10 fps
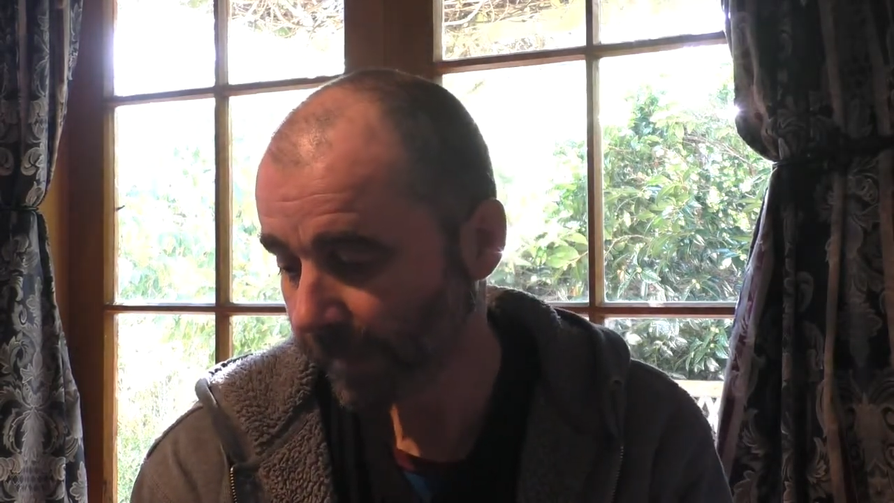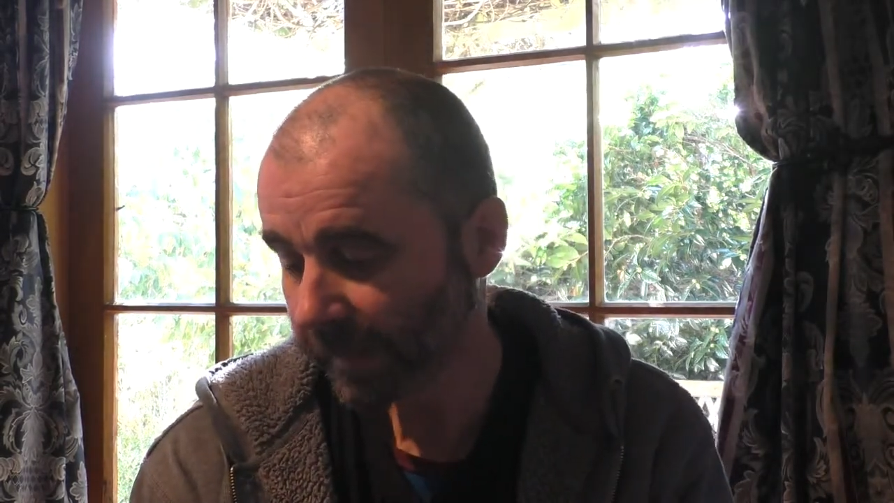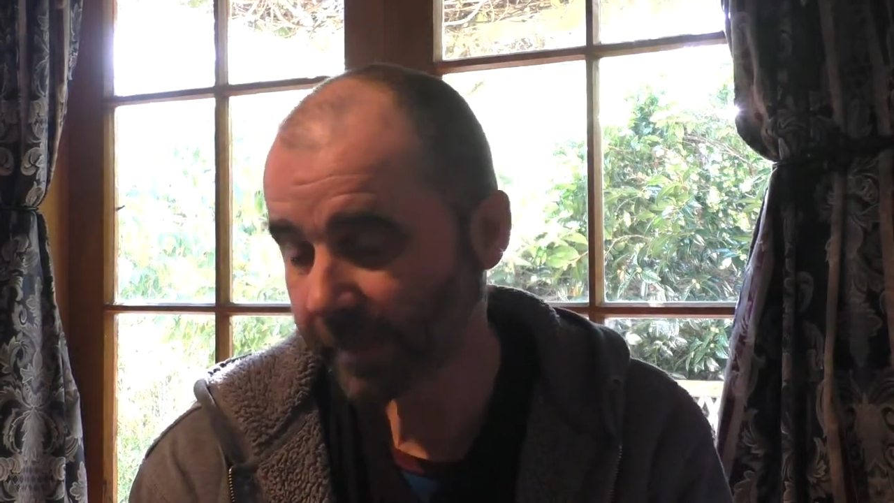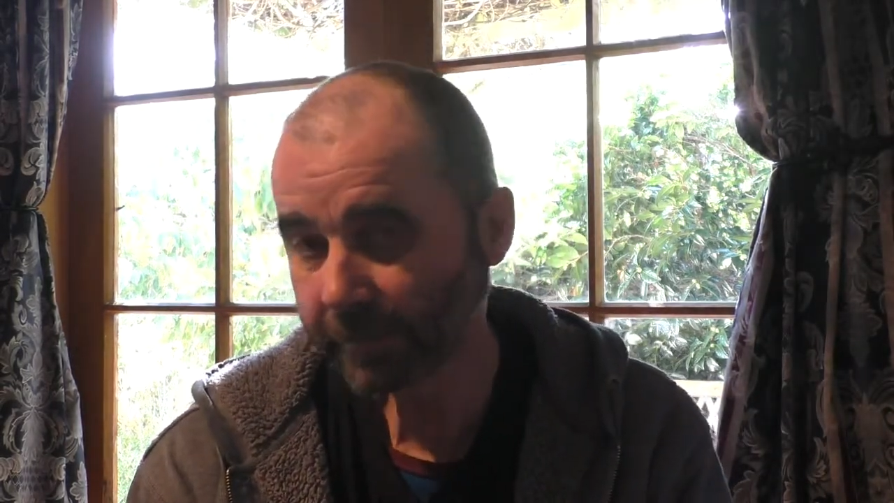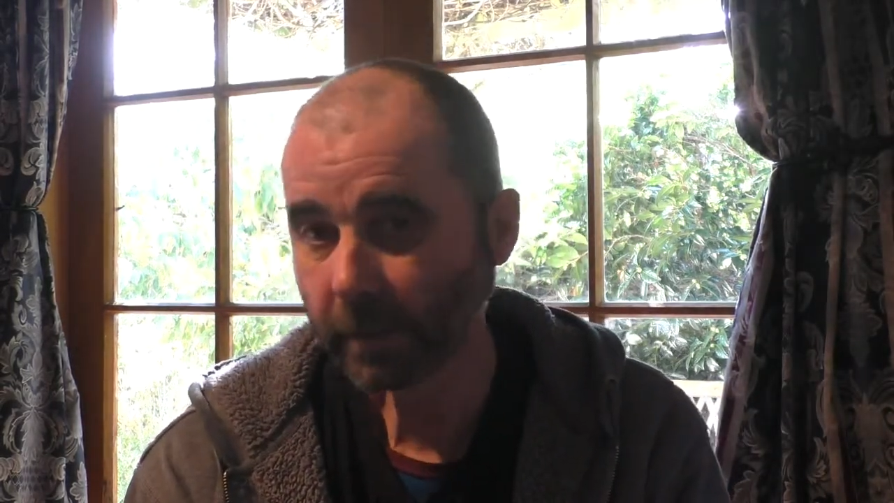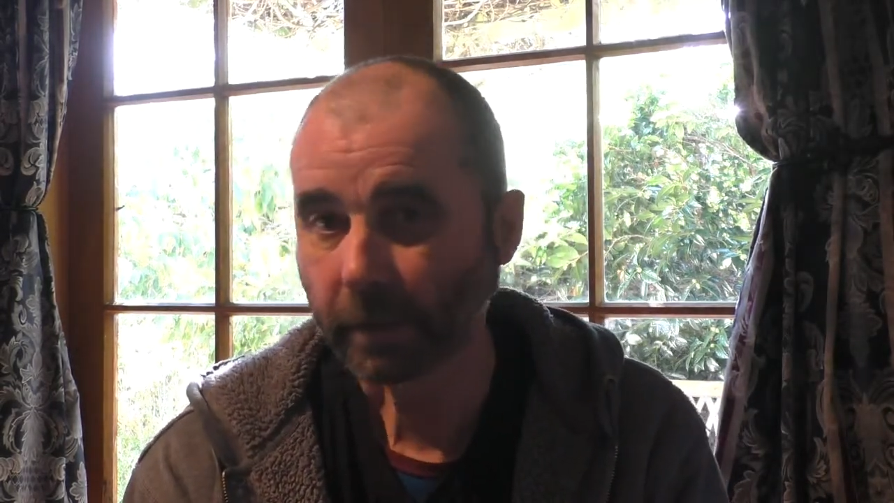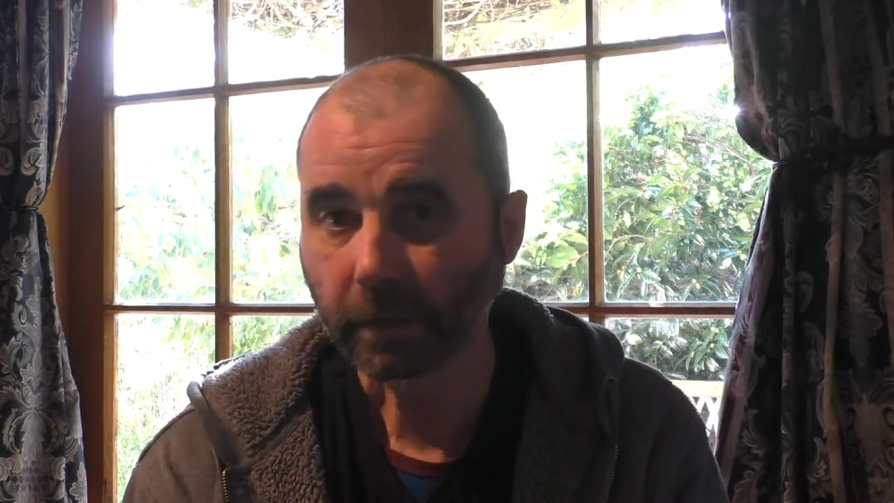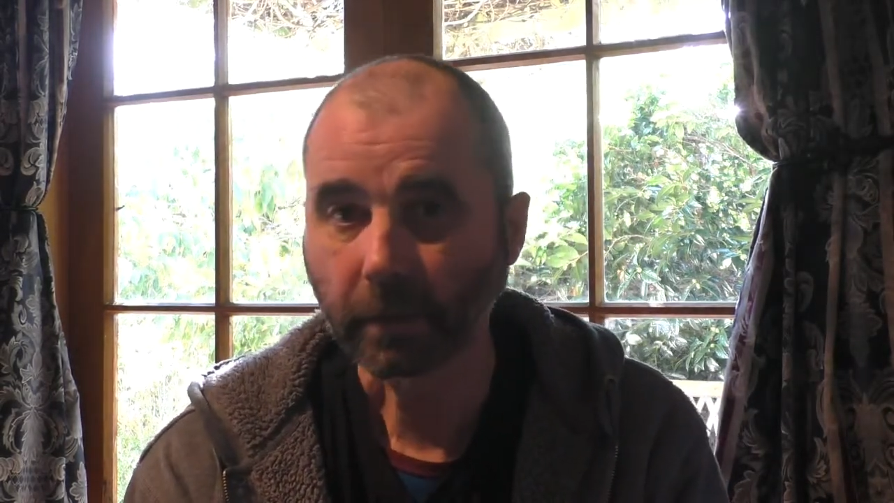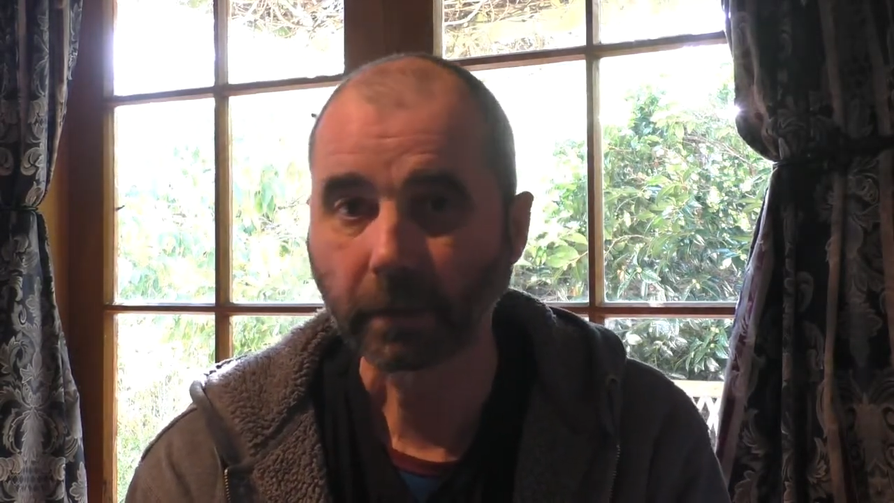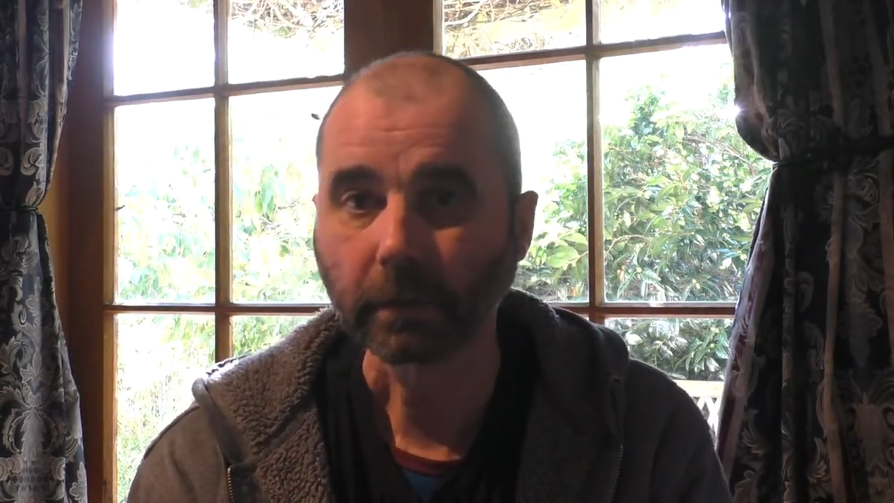another
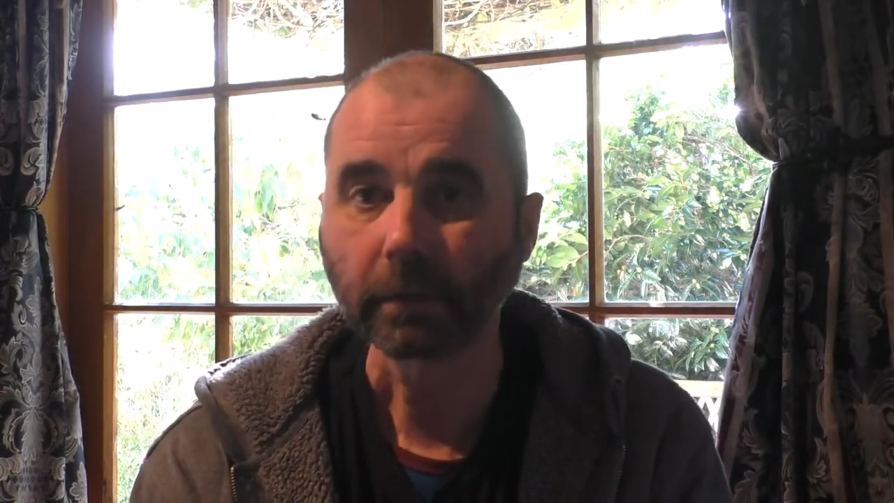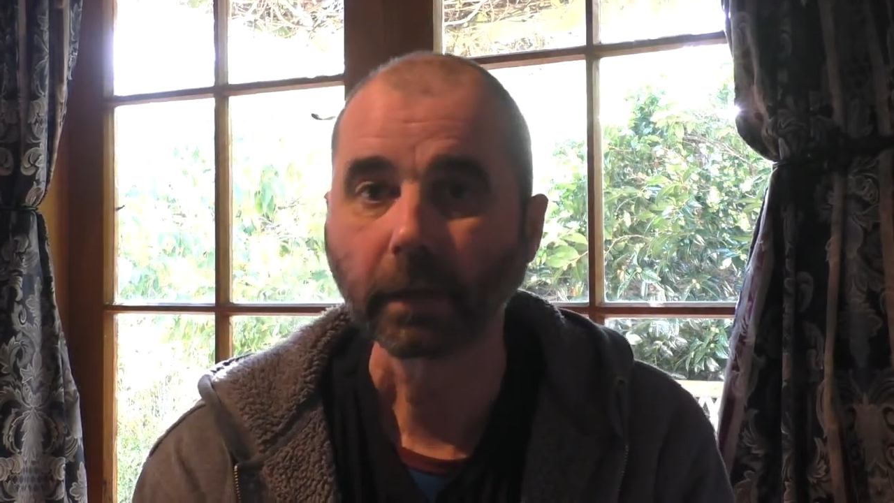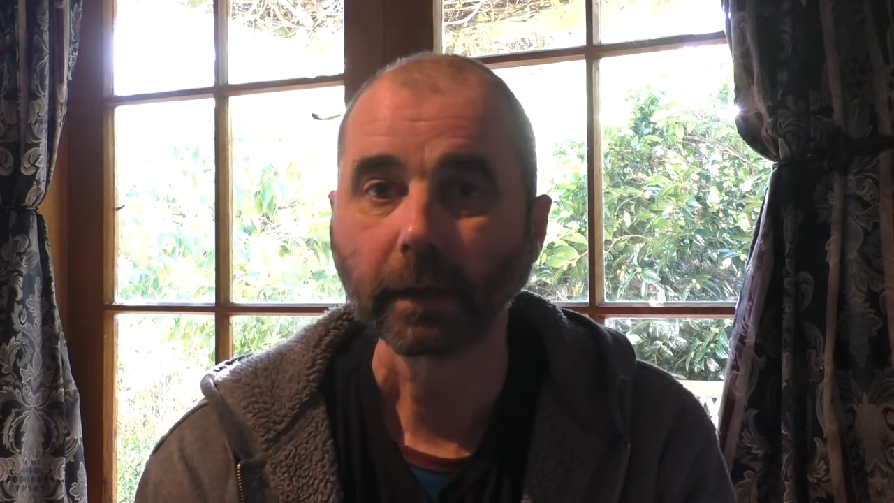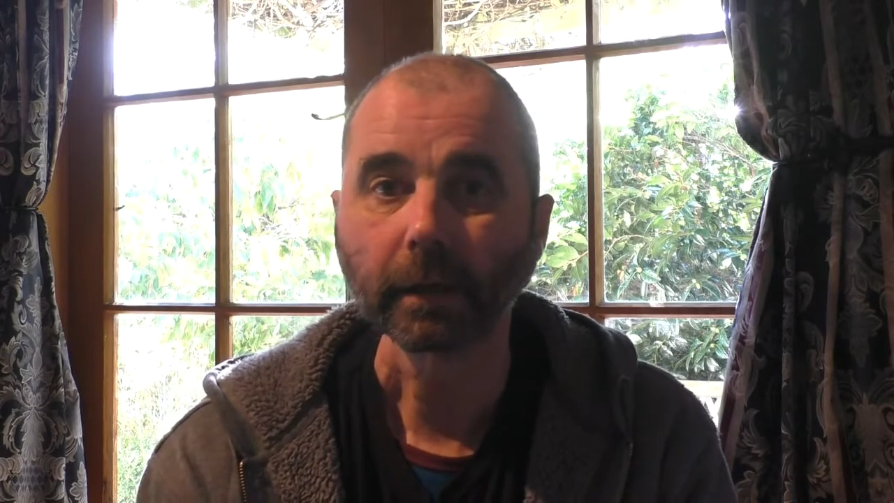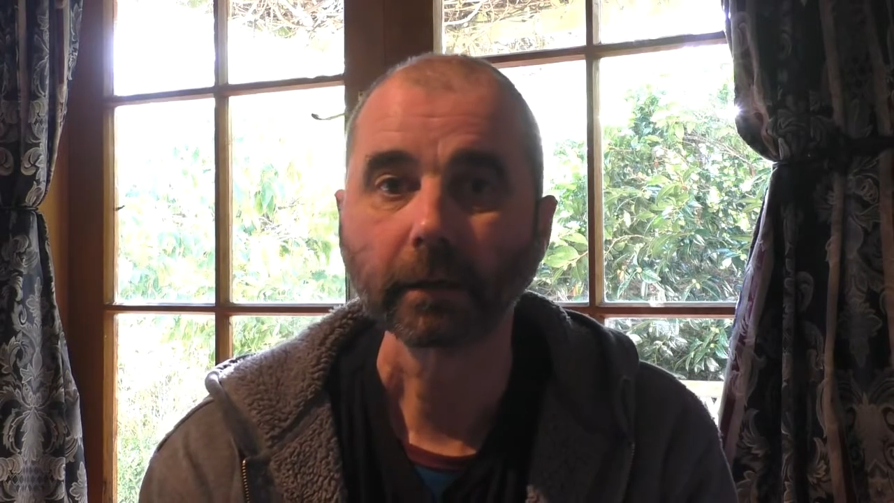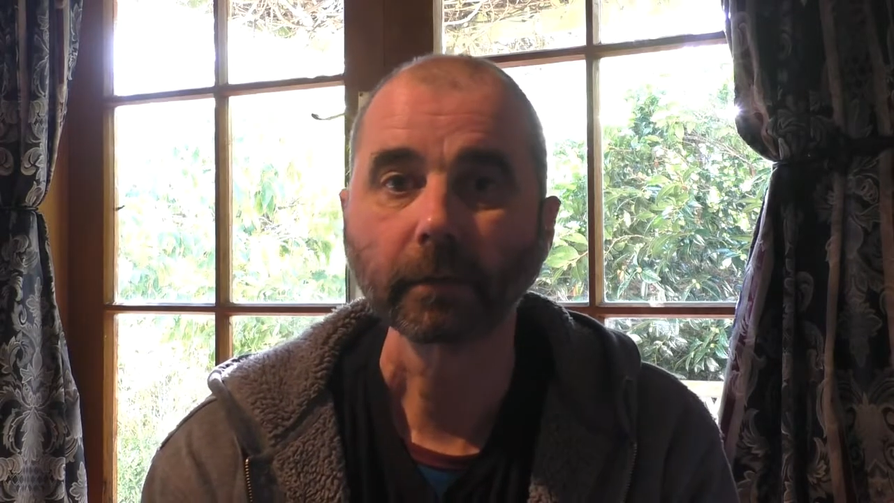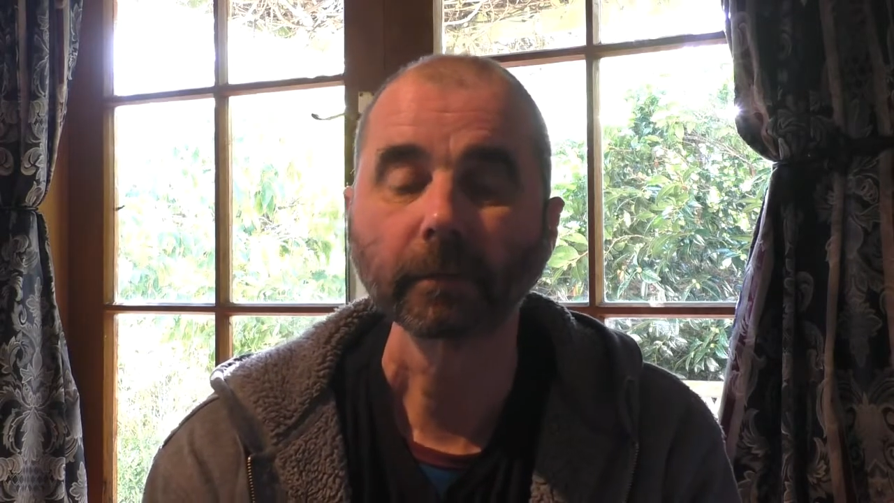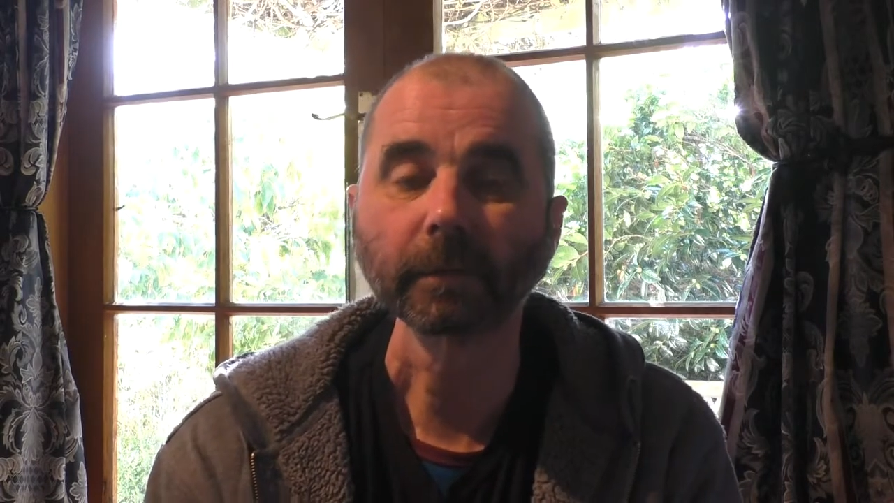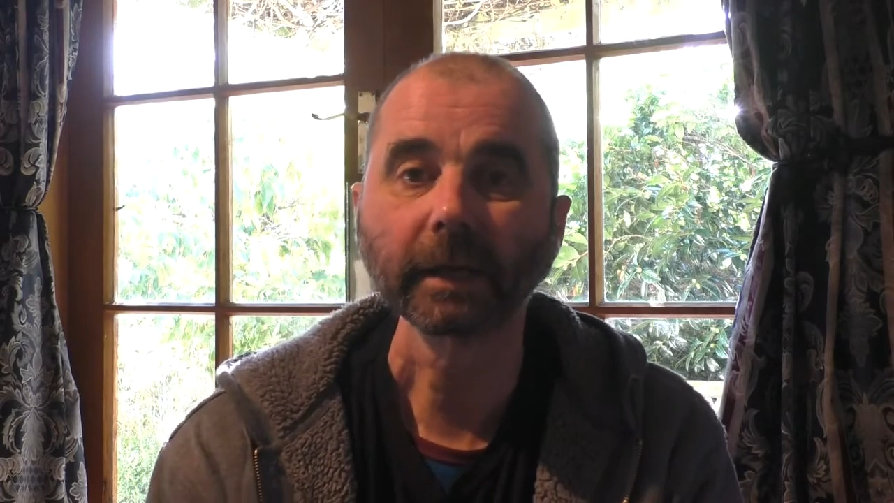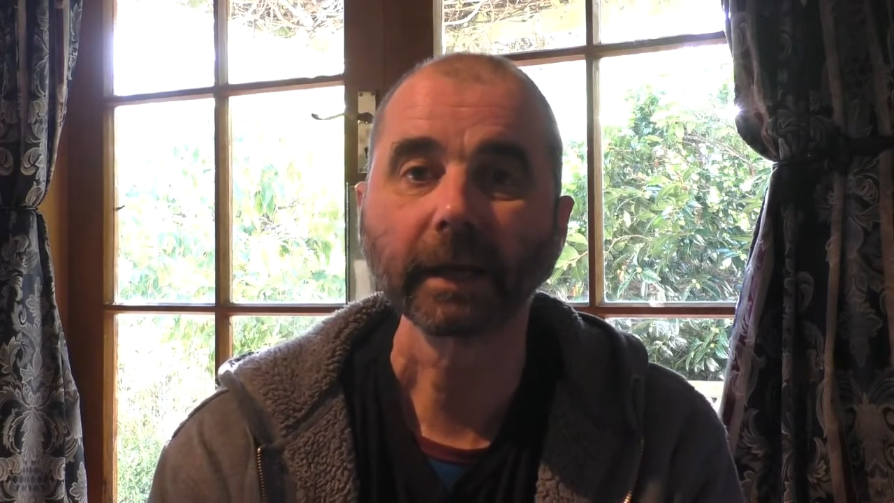
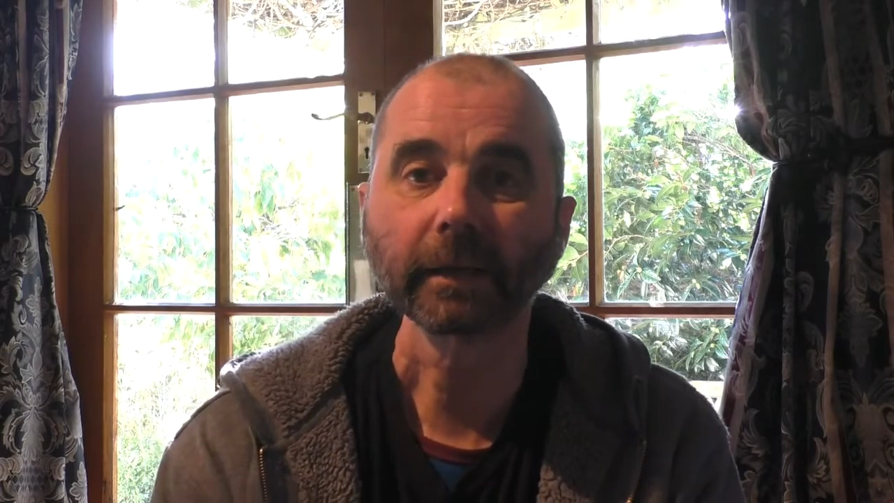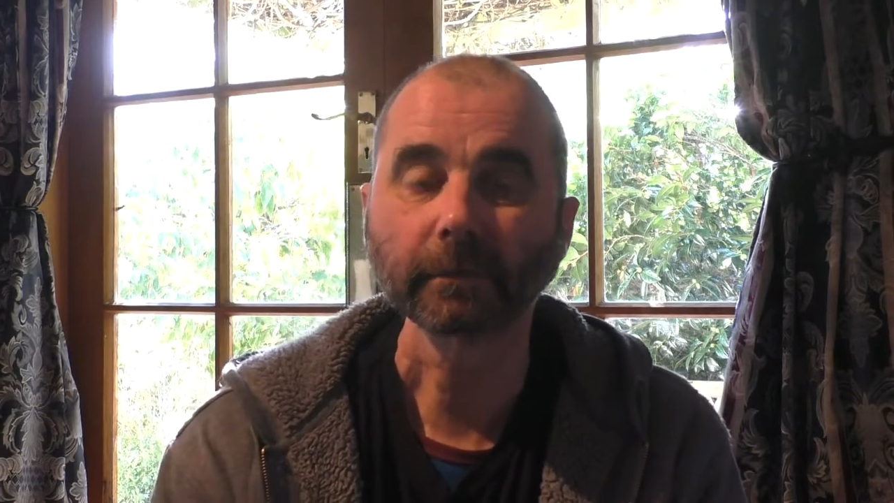V8